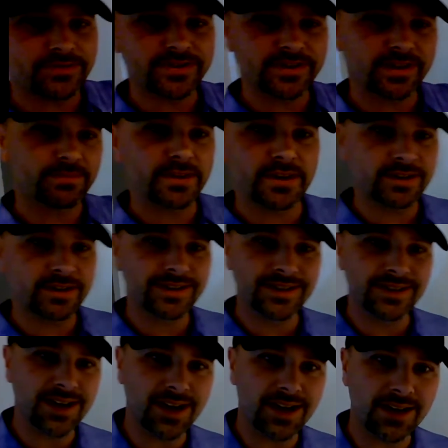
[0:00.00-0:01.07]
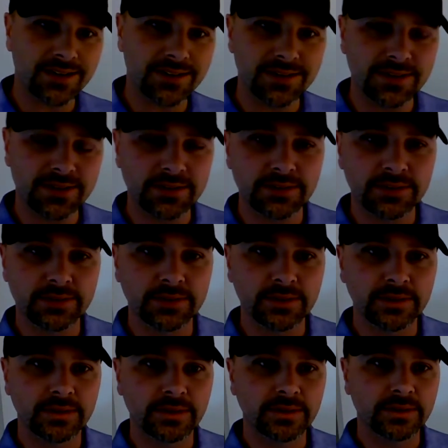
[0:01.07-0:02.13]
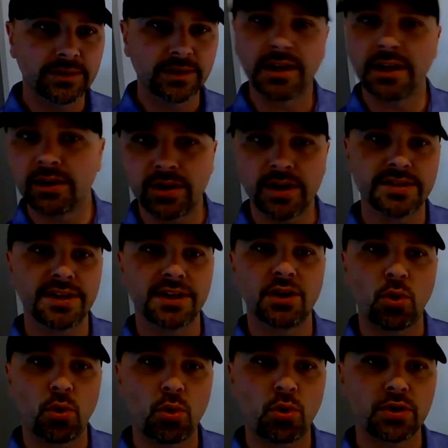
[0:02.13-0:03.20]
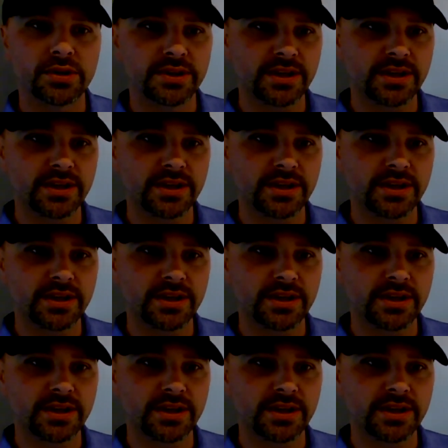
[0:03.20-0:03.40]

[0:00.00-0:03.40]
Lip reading: if something is not increasing or